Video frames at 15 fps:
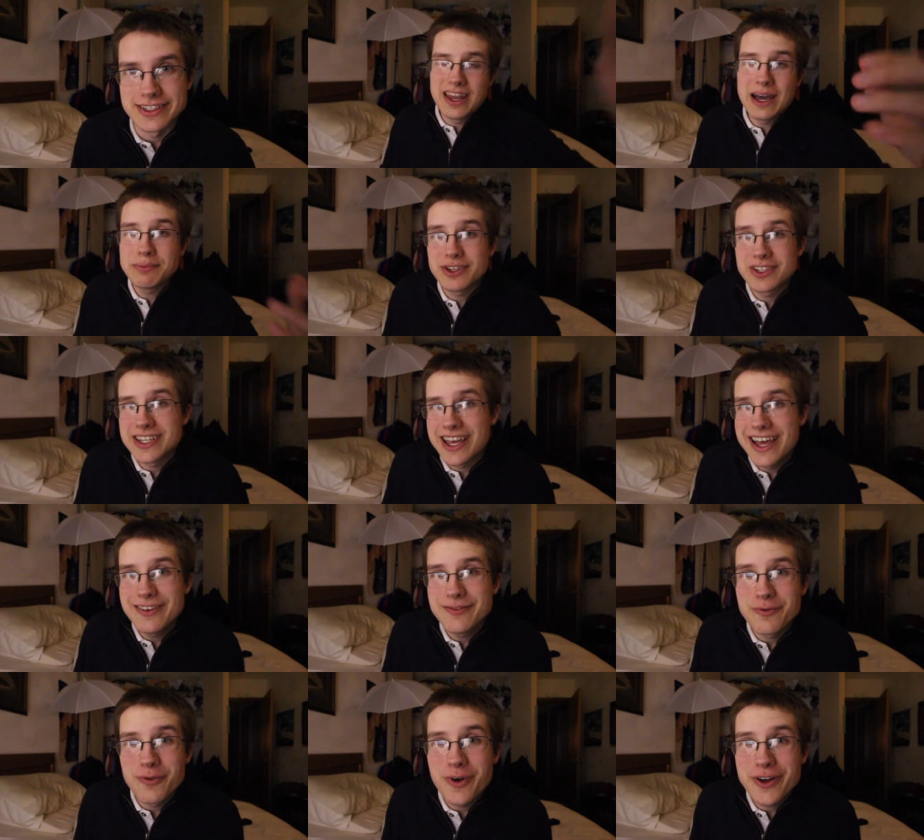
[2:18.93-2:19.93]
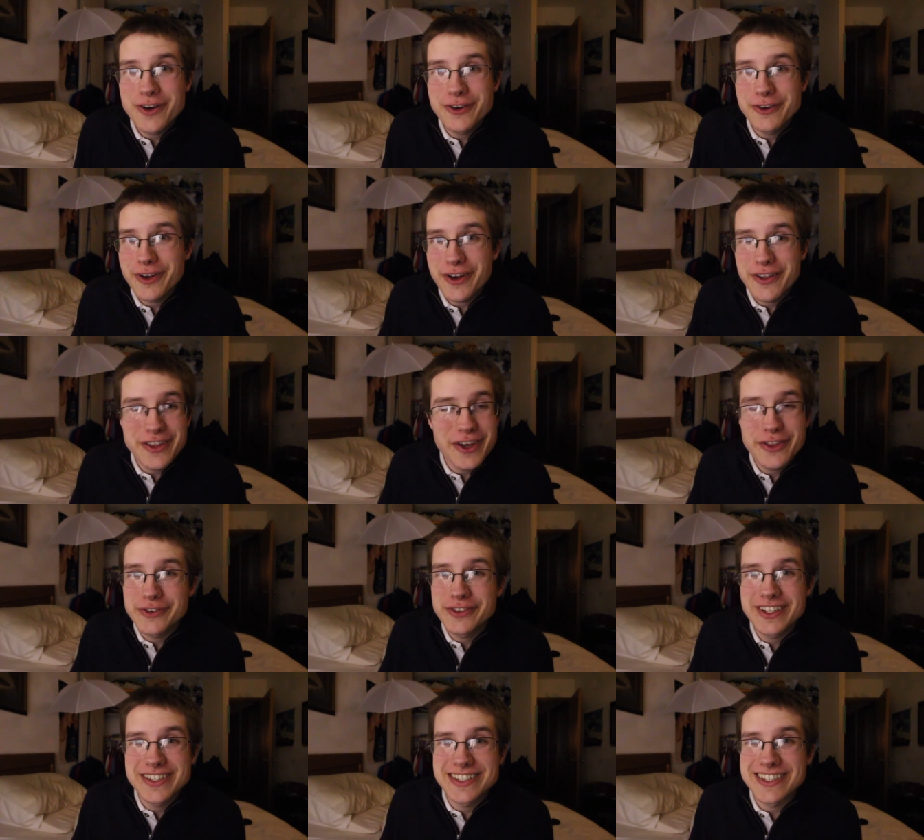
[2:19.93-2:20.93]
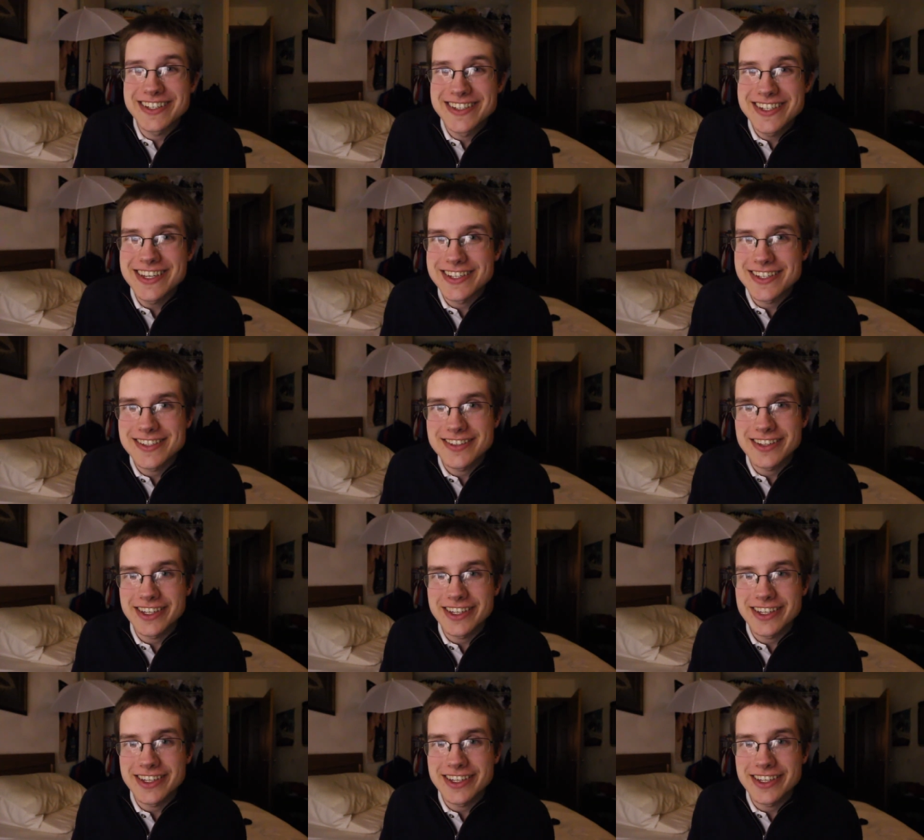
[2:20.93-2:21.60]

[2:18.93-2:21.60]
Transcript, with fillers: Not pretend one or the other doesn't exist.